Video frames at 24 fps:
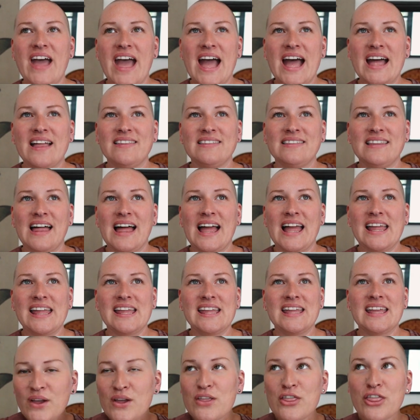that
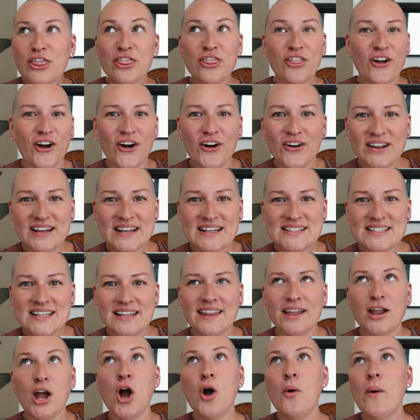like thought and he said
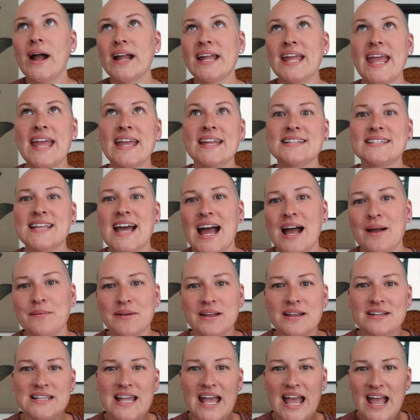like oh i can't die
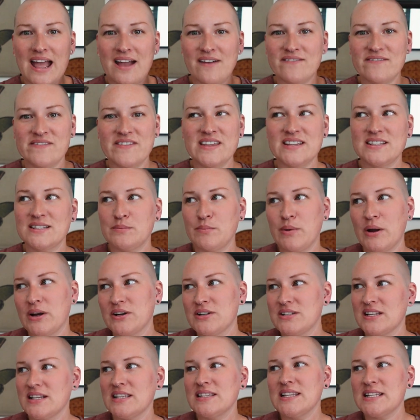because i have this
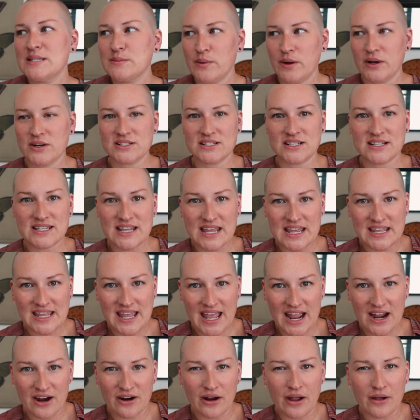person this person to take
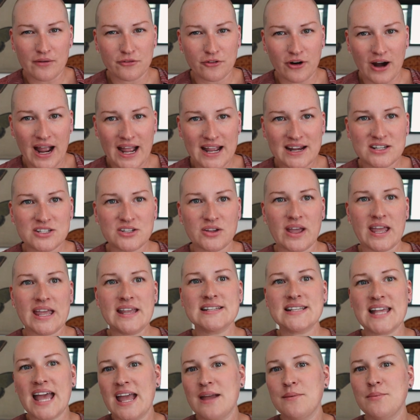care of right so
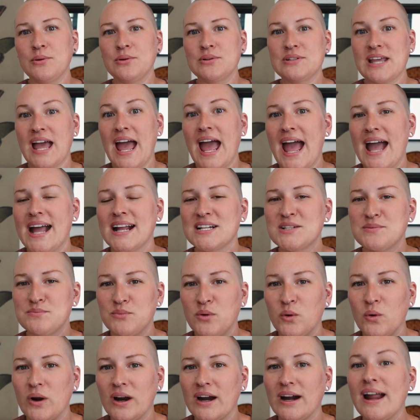he's able to act
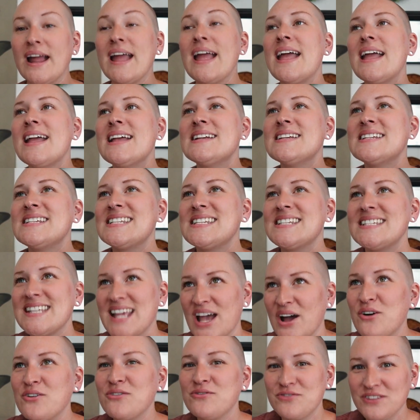more
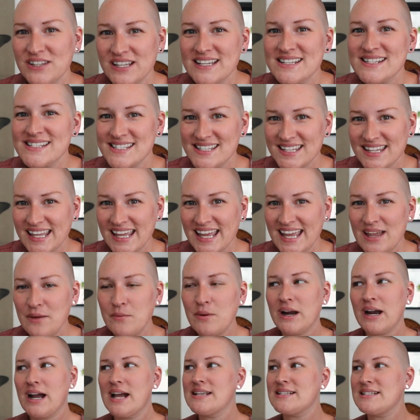selflessly
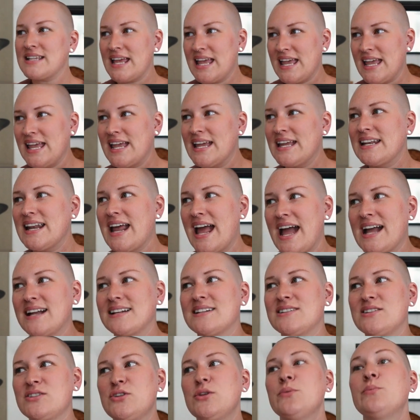whereas ian
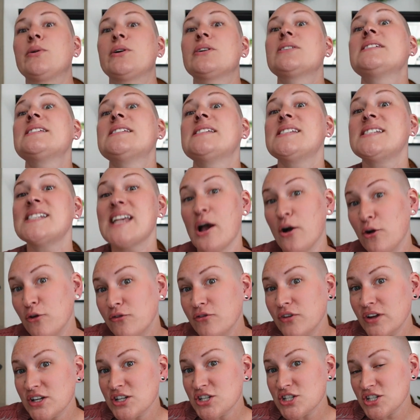acted super
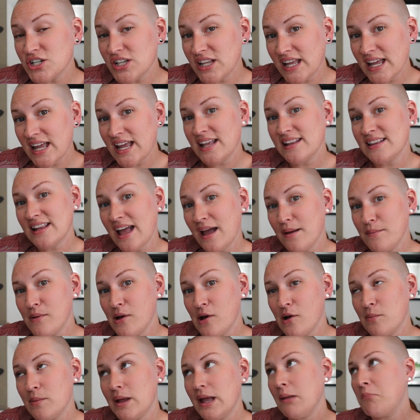selfishly in that
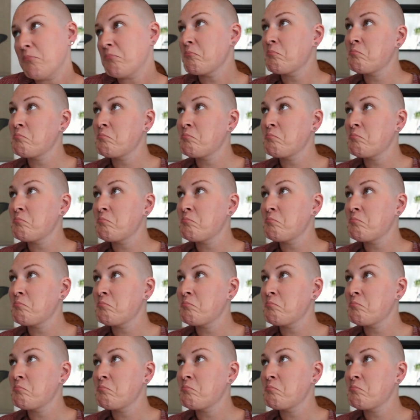moment